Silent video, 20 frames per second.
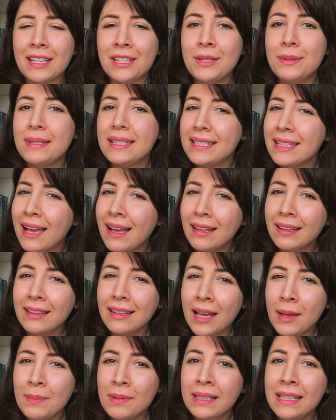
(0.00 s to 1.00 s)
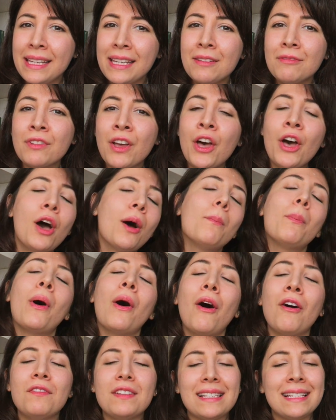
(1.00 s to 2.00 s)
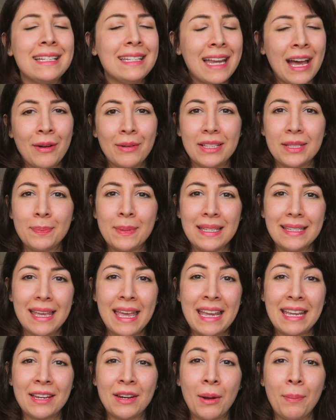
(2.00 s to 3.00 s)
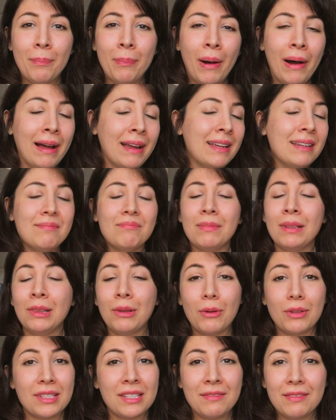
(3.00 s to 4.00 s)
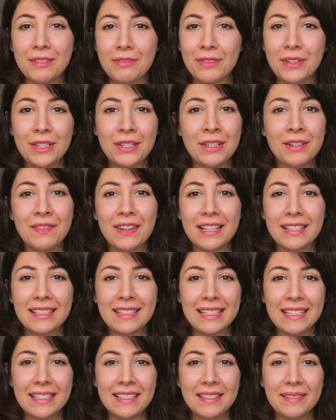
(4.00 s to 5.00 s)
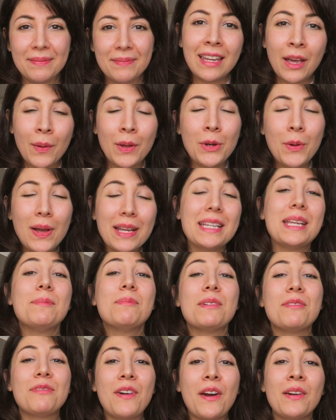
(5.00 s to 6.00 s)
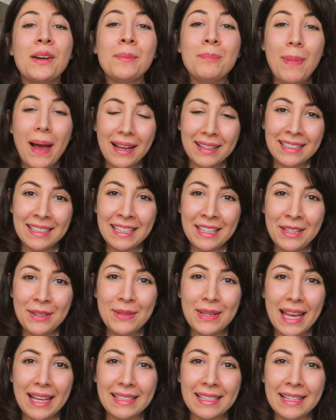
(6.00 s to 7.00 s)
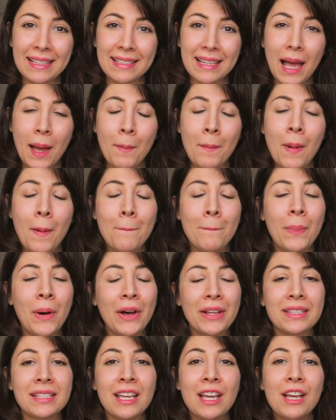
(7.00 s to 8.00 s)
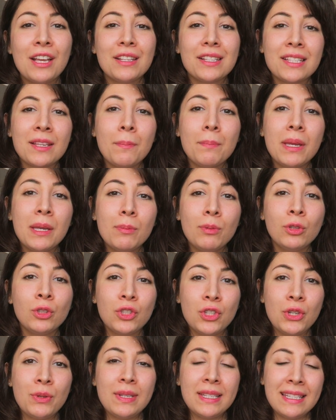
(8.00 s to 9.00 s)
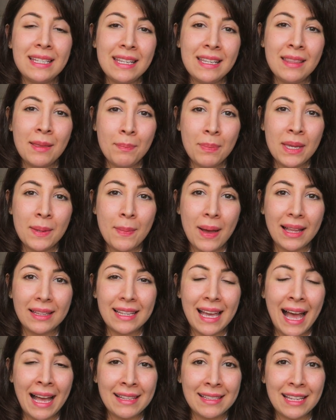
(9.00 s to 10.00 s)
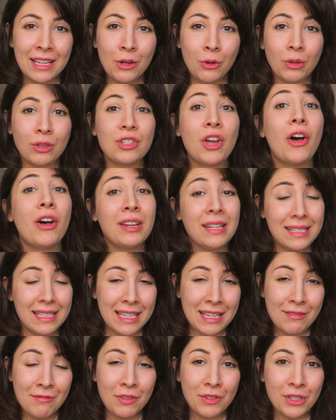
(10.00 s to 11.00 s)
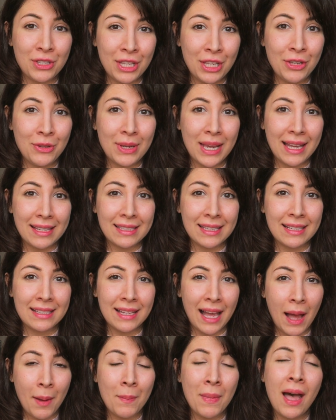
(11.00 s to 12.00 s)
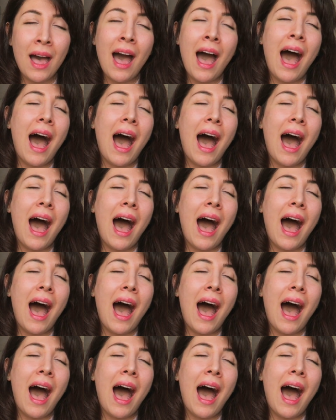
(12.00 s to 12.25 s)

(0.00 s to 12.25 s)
and UCL, I believe, but obviously now it's been taken up by lots of different universities. Now, I know I keep referring back to the UCAT exam, but some people do see the BMAT as an alternative to the UCAT exam,